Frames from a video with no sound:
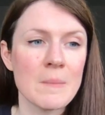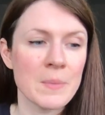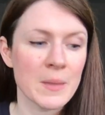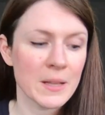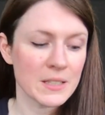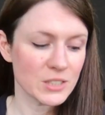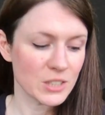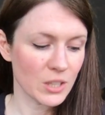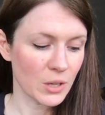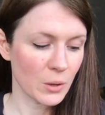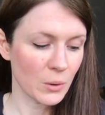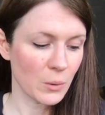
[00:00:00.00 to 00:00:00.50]

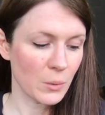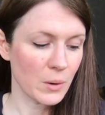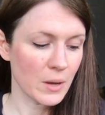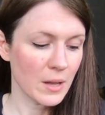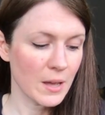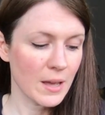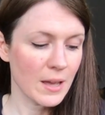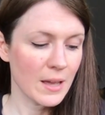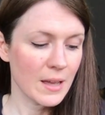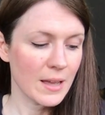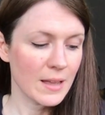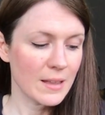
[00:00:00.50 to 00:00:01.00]
So
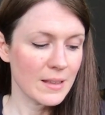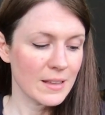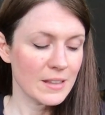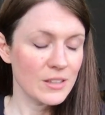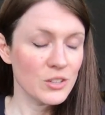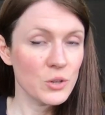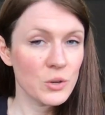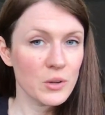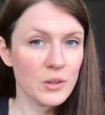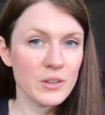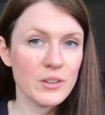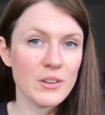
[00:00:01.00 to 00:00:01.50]

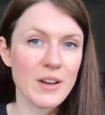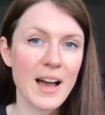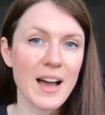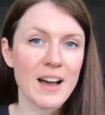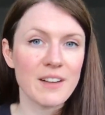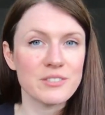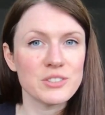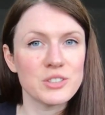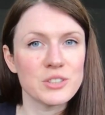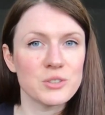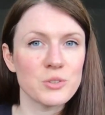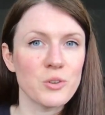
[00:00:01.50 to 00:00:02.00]
you
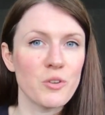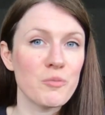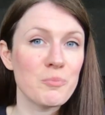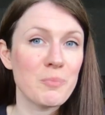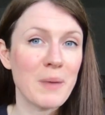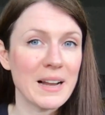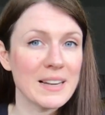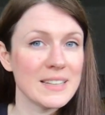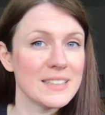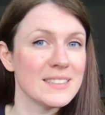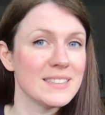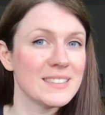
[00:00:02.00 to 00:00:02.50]
have to sort of
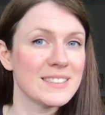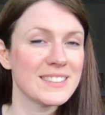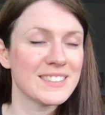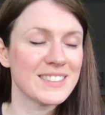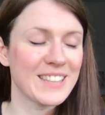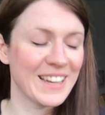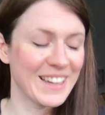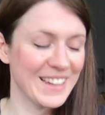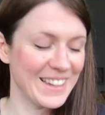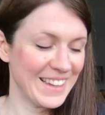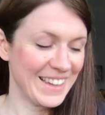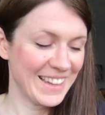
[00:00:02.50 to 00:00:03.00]
balance
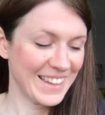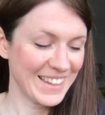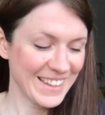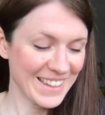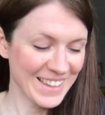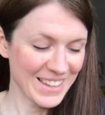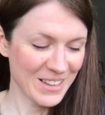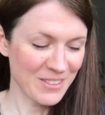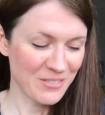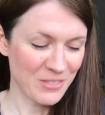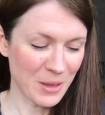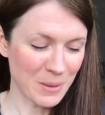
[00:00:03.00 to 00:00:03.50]
it,
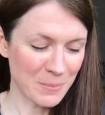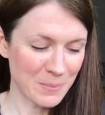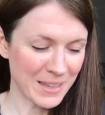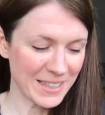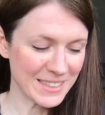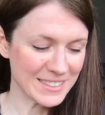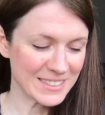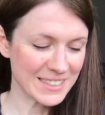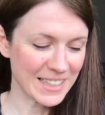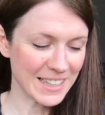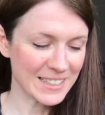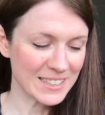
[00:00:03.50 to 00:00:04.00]
if that
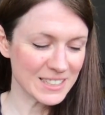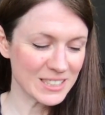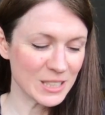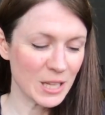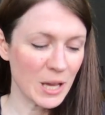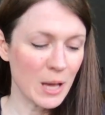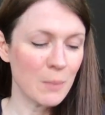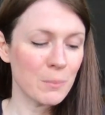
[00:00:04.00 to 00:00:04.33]
makes sense.